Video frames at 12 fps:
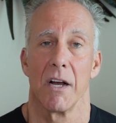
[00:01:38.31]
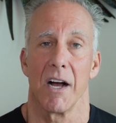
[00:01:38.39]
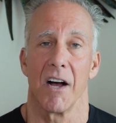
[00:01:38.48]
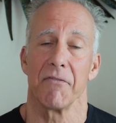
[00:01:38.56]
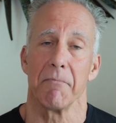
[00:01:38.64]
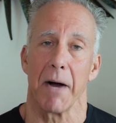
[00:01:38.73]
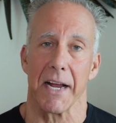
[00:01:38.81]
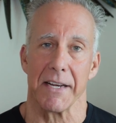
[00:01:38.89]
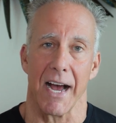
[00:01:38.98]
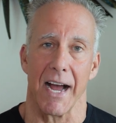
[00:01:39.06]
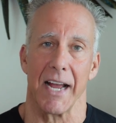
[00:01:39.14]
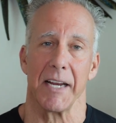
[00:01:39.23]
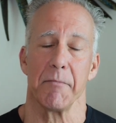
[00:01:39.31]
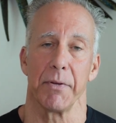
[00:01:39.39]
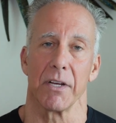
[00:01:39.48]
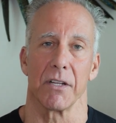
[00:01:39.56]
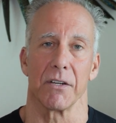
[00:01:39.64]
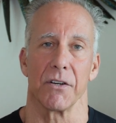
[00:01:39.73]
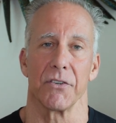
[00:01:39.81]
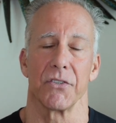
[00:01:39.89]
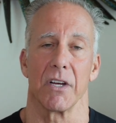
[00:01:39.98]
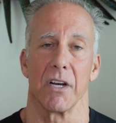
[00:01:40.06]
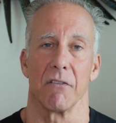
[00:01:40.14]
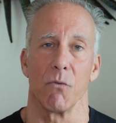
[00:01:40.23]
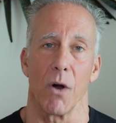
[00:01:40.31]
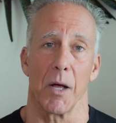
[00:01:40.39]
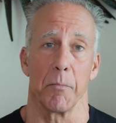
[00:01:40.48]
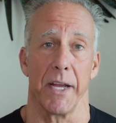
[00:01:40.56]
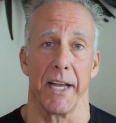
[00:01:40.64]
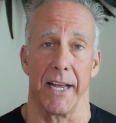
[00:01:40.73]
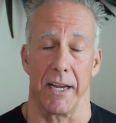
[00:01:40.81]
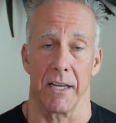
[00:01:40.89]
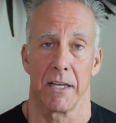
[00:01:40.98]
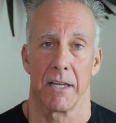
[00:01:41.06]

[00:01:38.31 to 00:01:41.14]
of my 9 pillars of well-being.